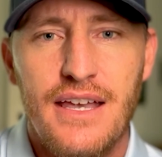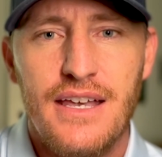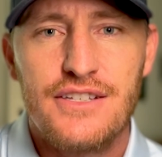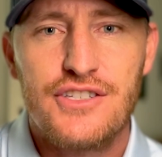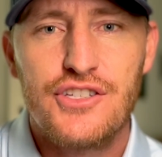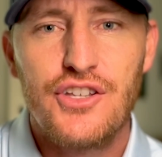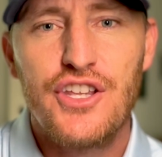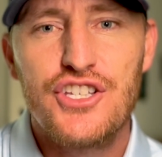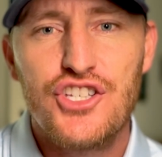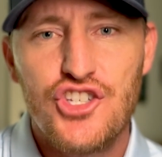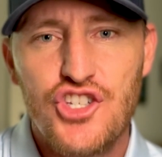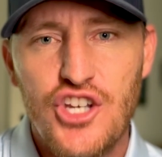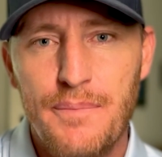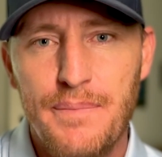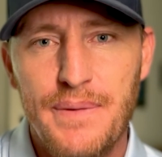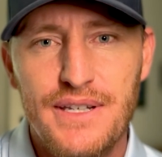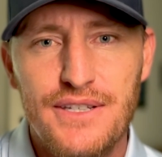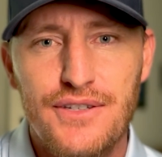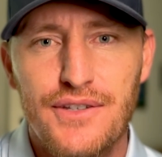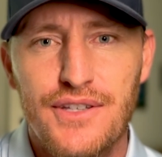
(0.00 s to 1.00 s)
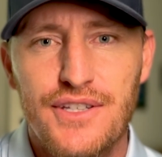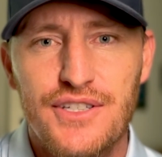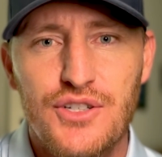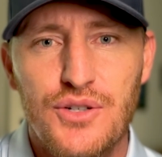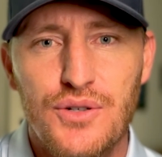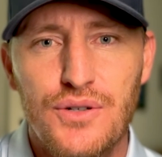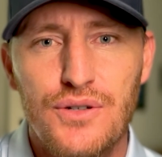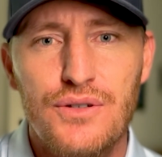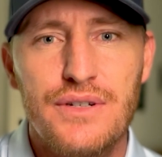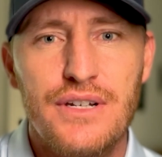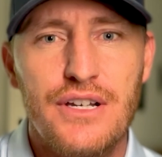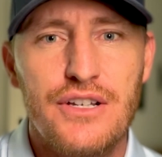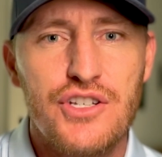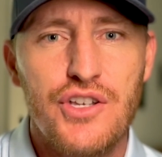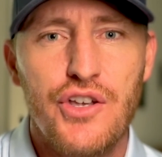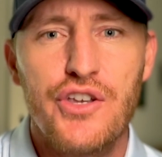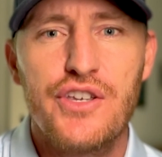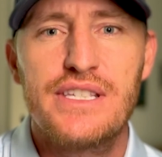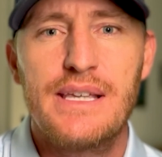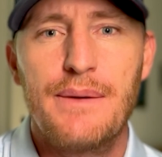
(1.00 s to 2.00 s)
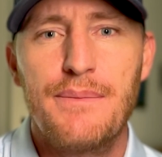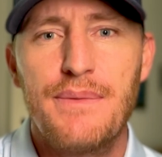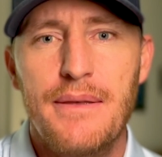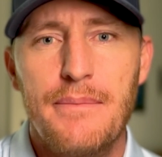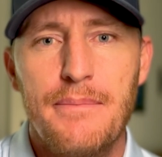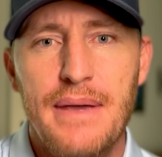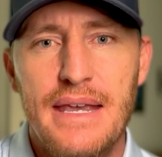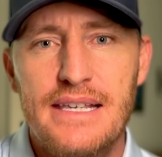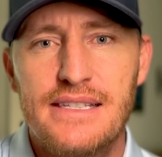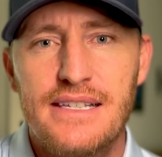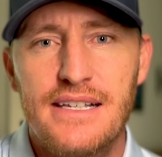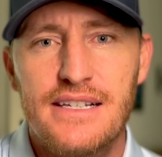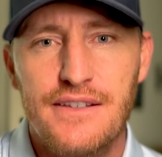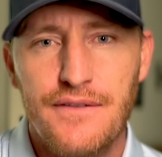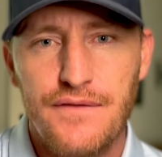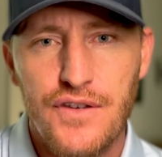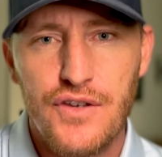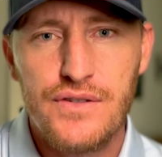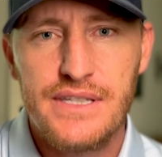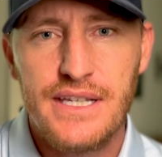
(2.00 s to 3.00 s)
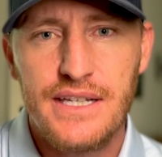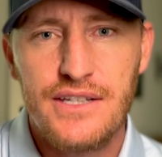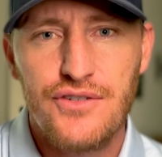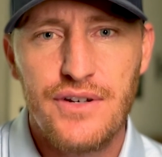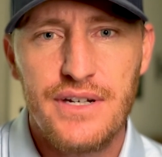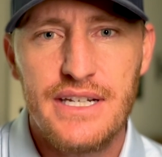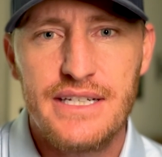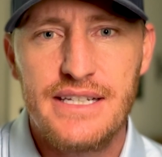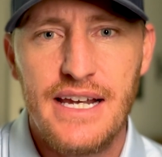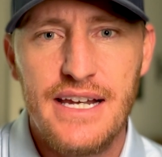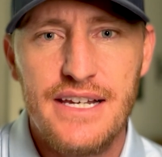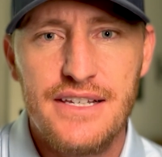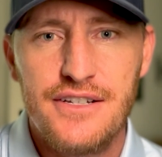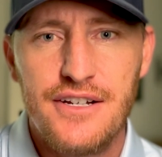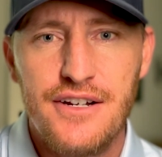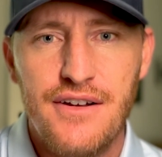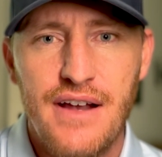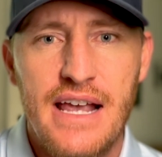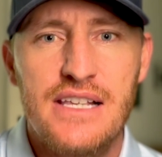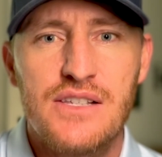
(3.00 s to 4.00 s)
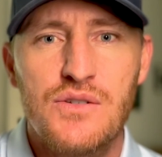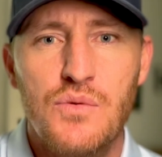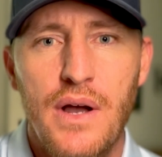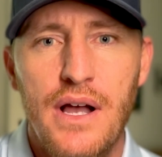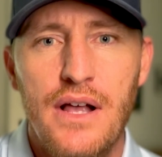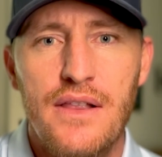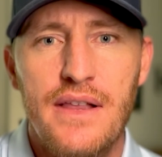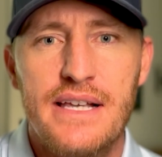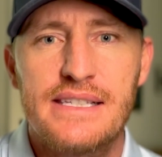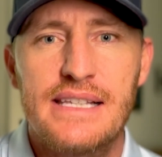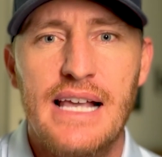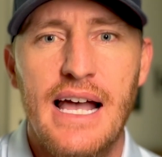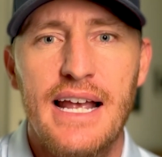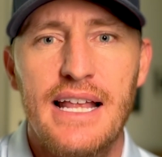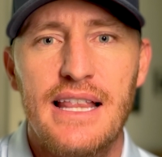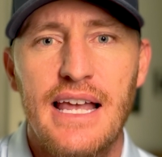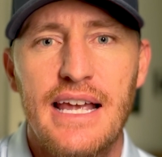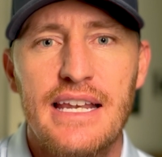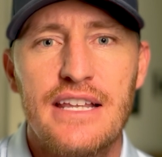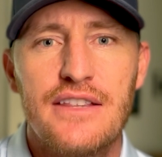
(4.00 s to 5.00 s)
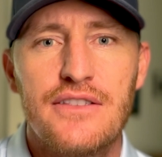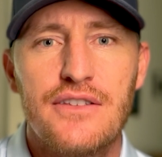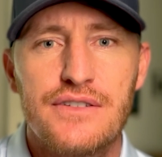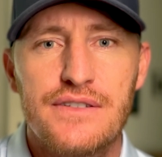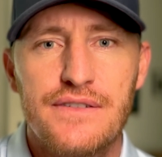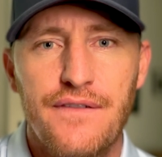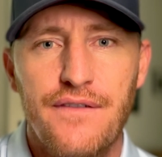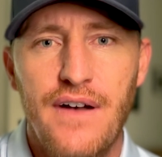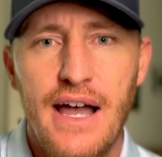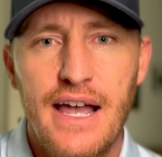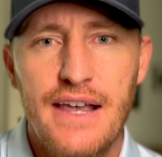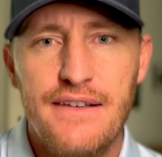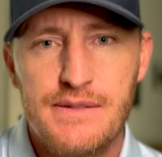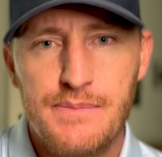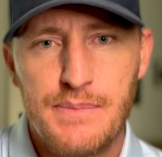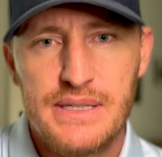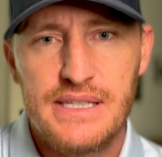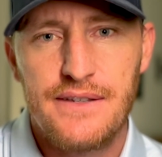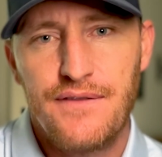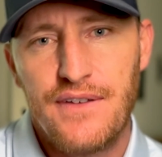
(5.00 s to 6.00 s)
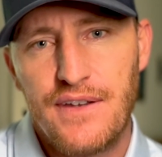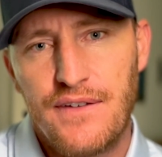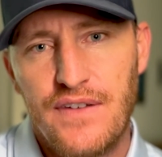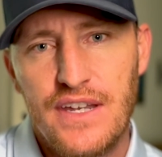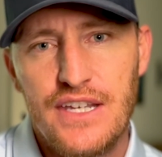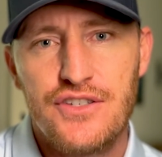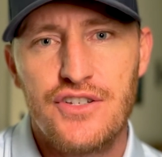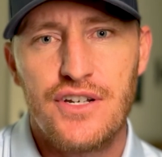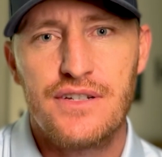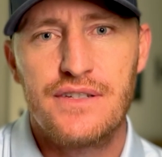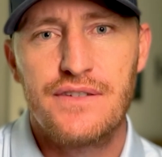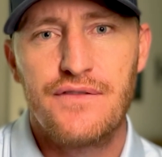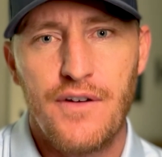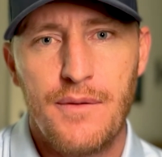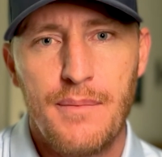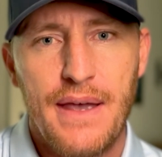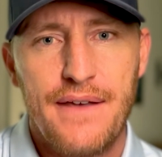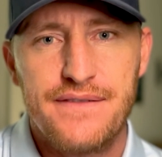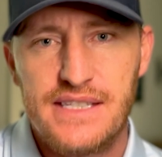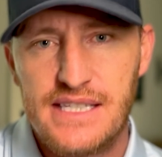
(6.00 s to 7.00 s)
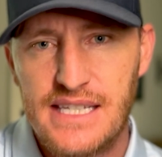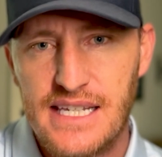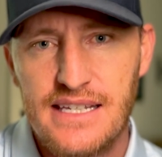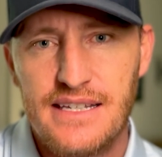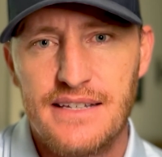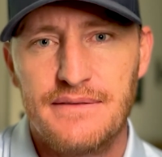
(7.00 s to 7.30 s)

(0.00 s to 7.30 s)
So let's jump into the tool and I'll show you some of the basics of using Trinityzer, as well as highlighting those 5 specific features from FC.